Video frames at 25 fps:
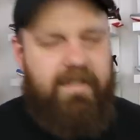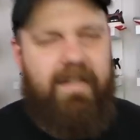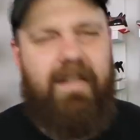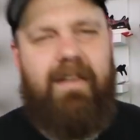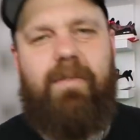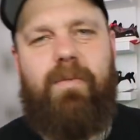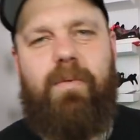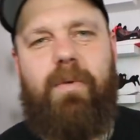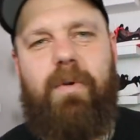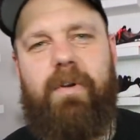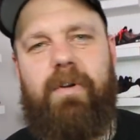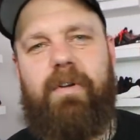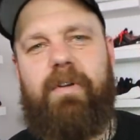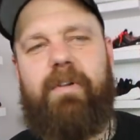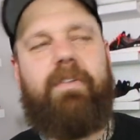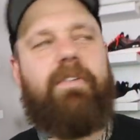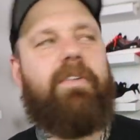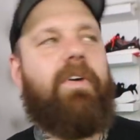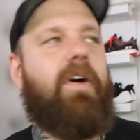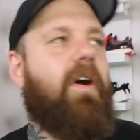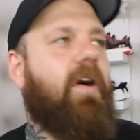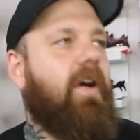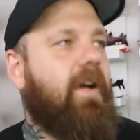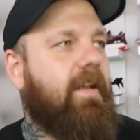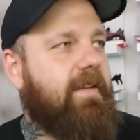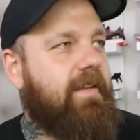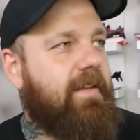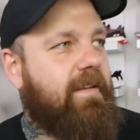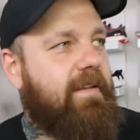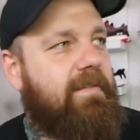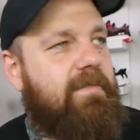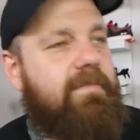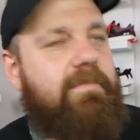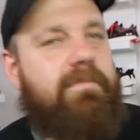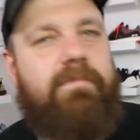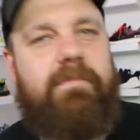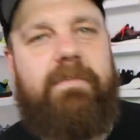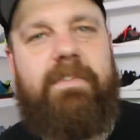Is that a word, taut?
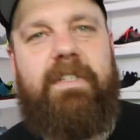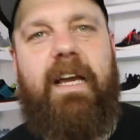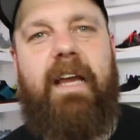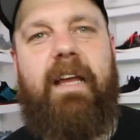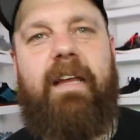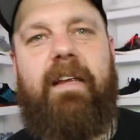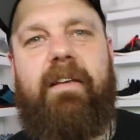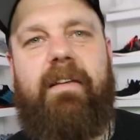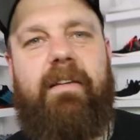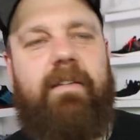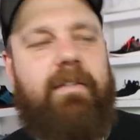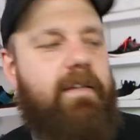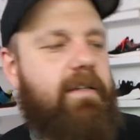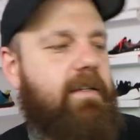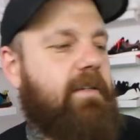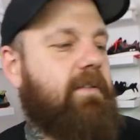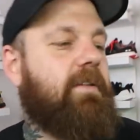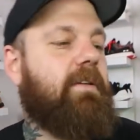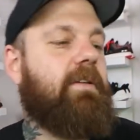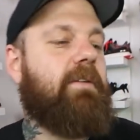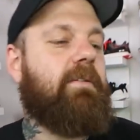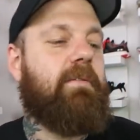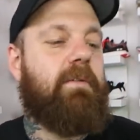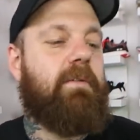tight. I don't know.